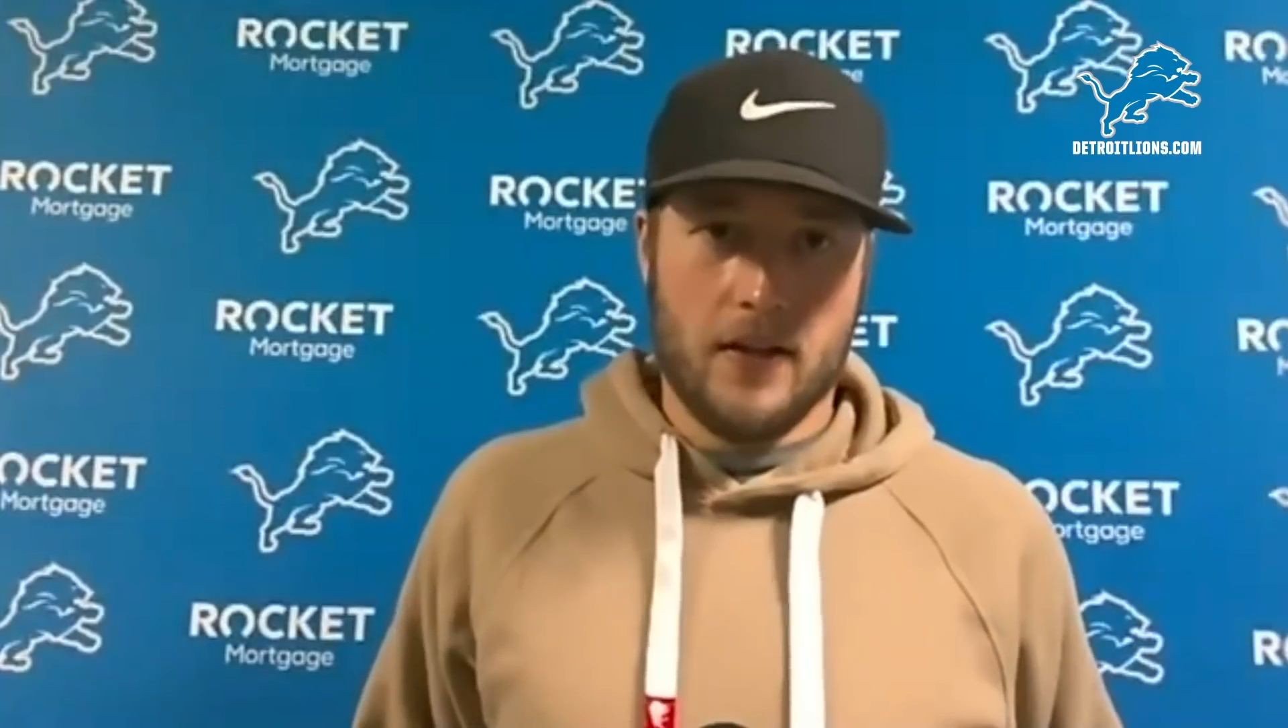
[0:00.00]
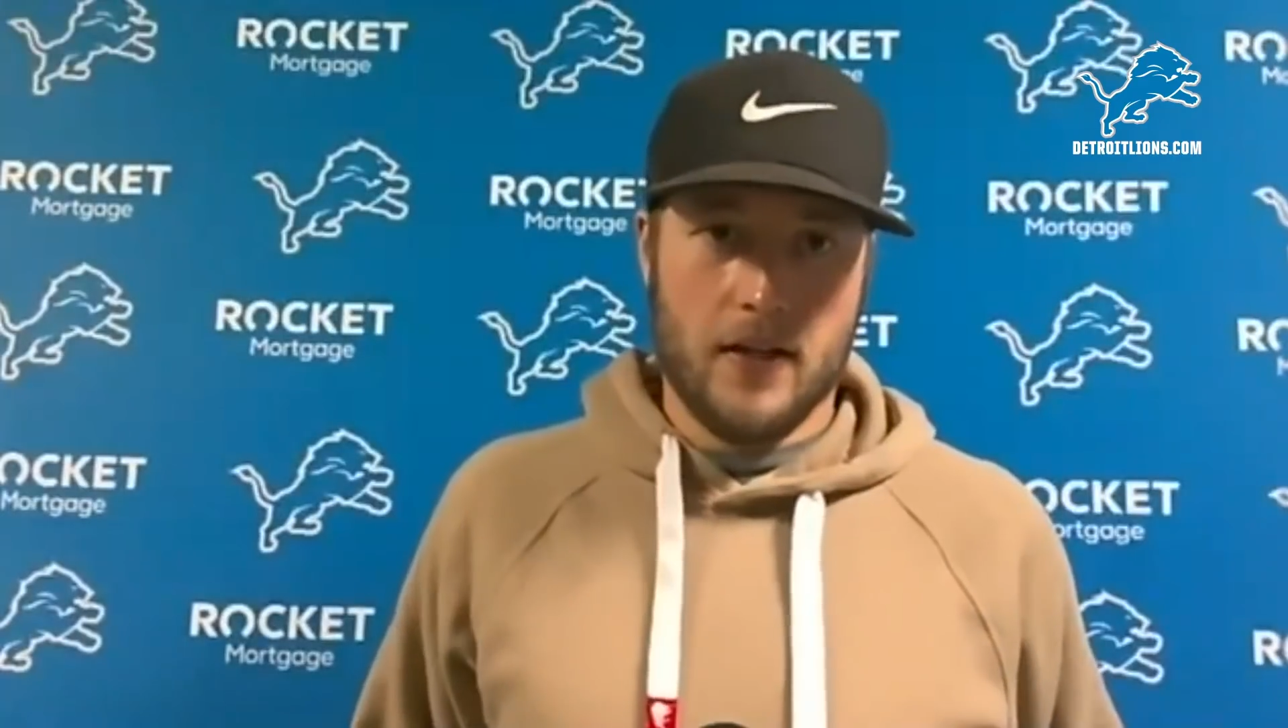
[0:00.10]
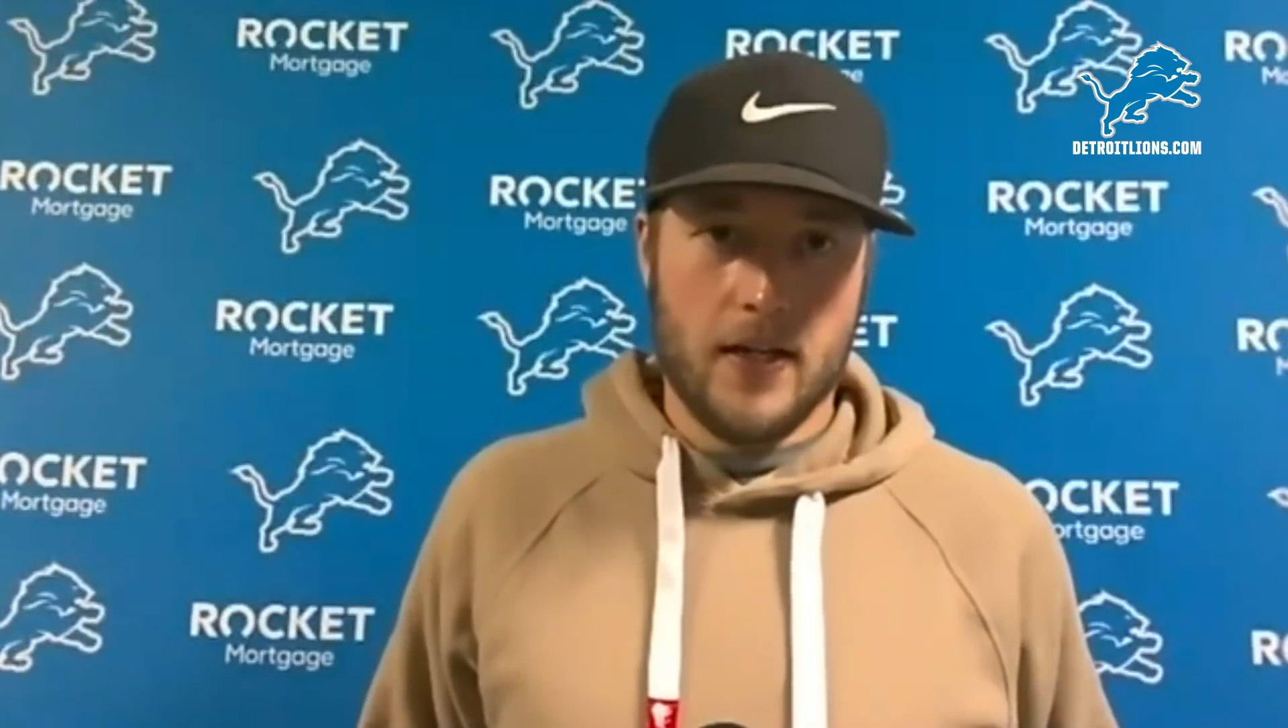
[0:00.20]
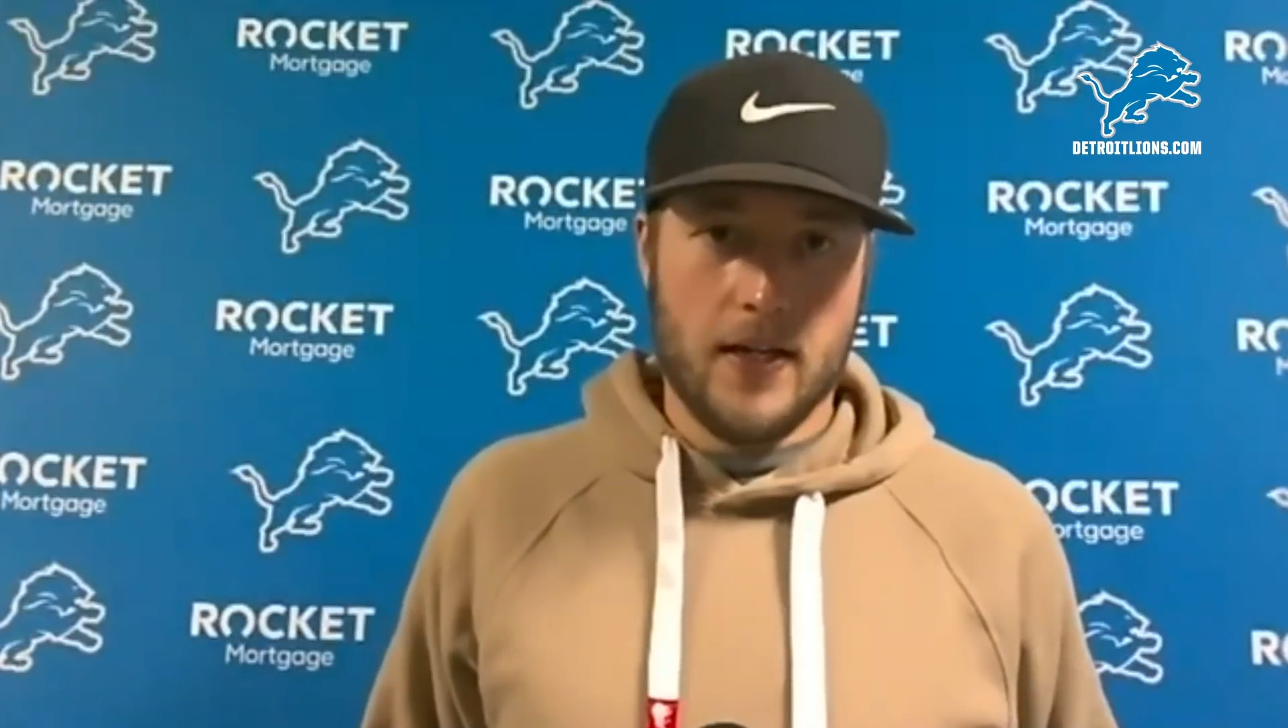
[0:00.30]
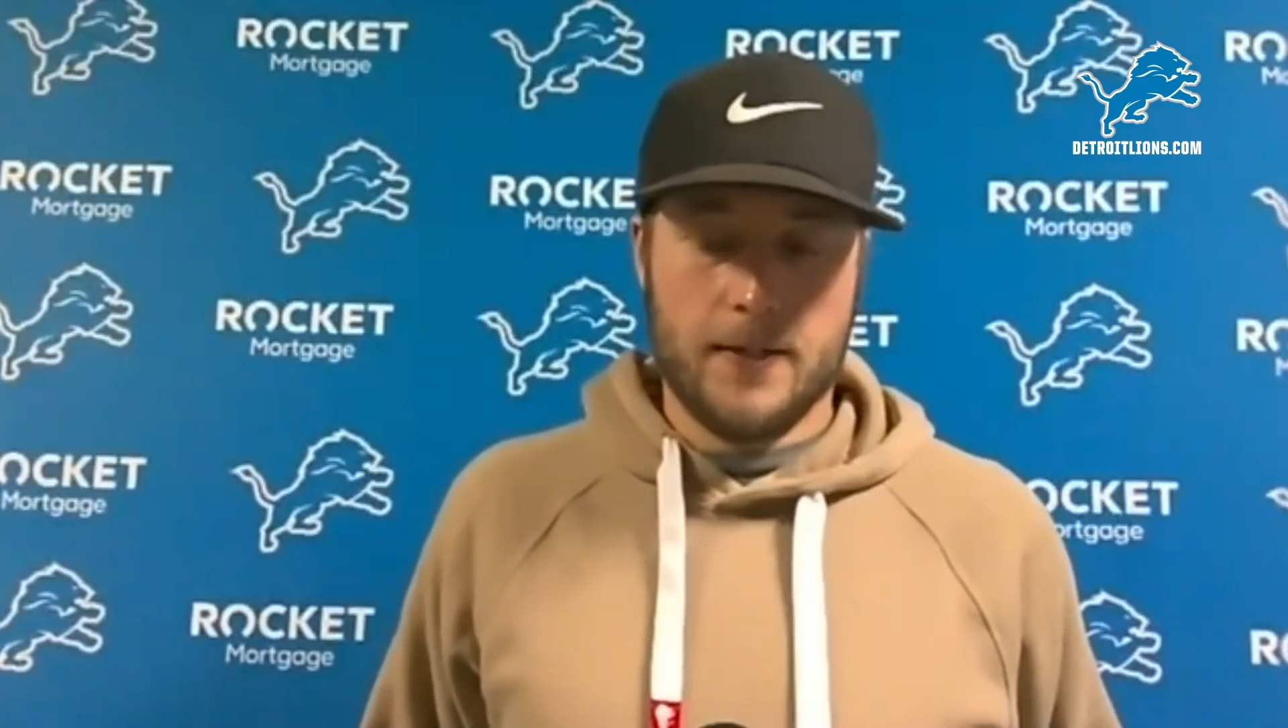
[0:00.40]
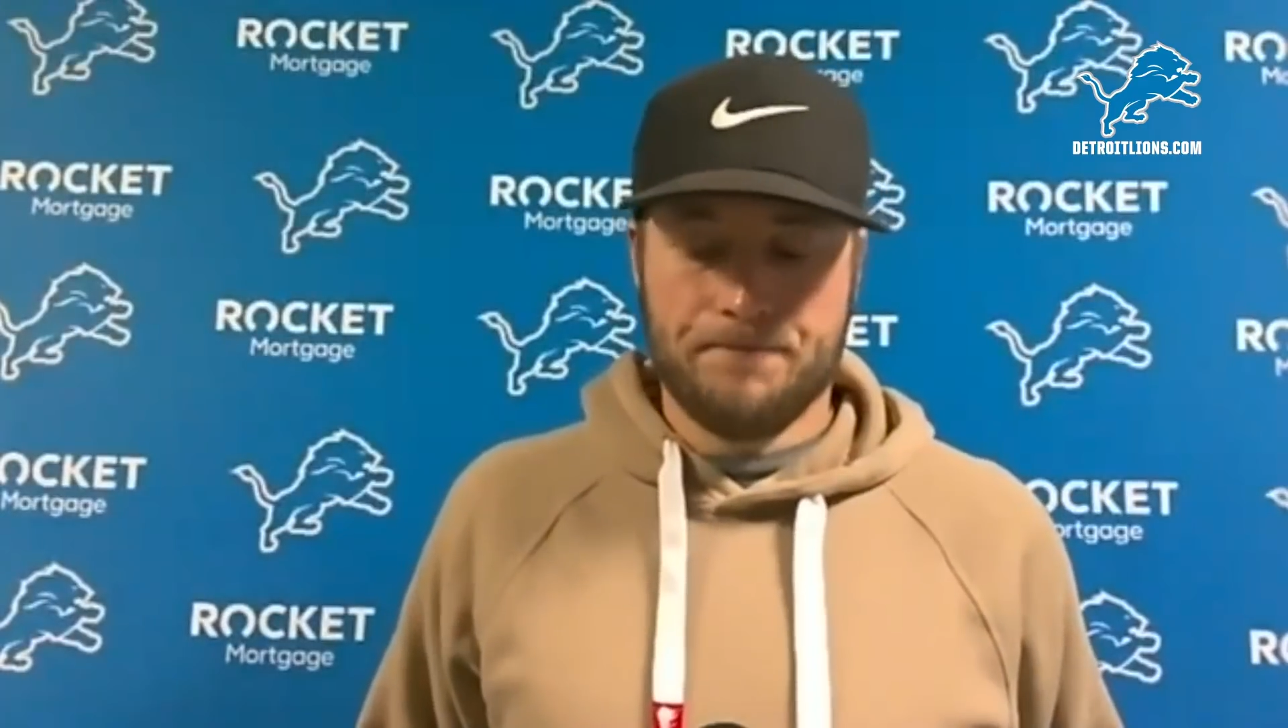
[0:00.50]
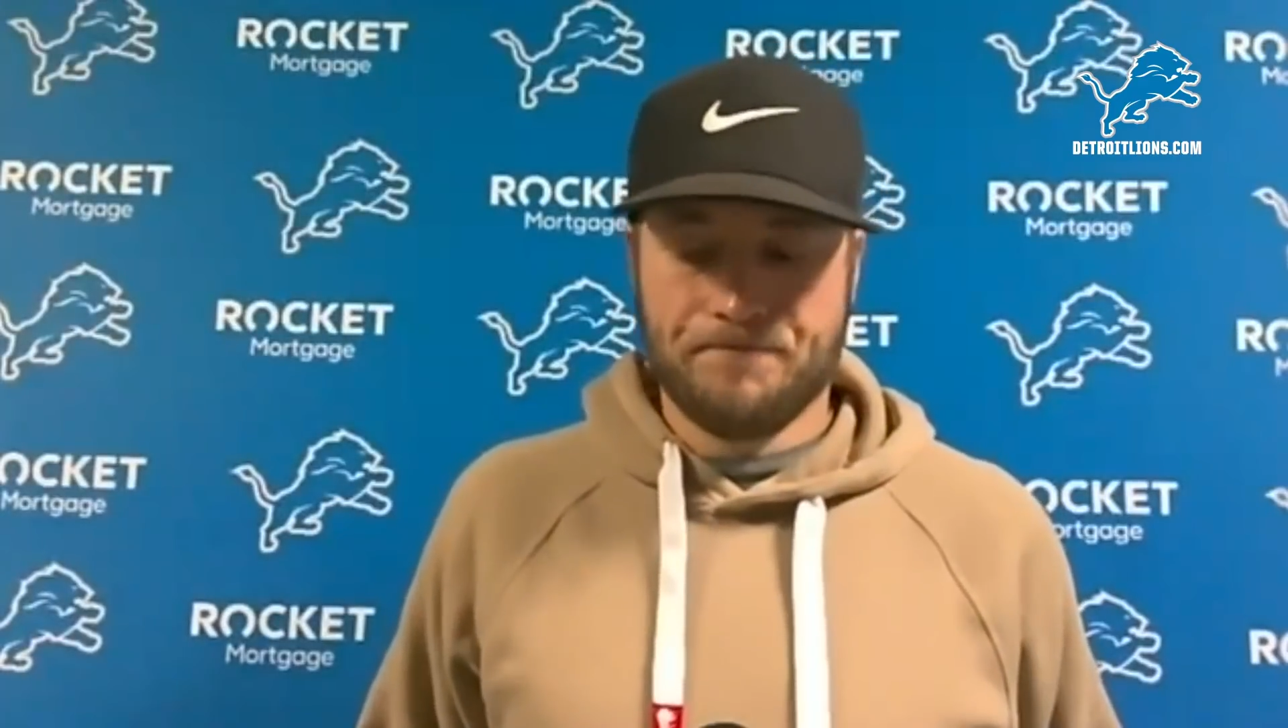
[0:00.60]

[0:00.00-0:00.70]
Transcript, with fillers: then, uh,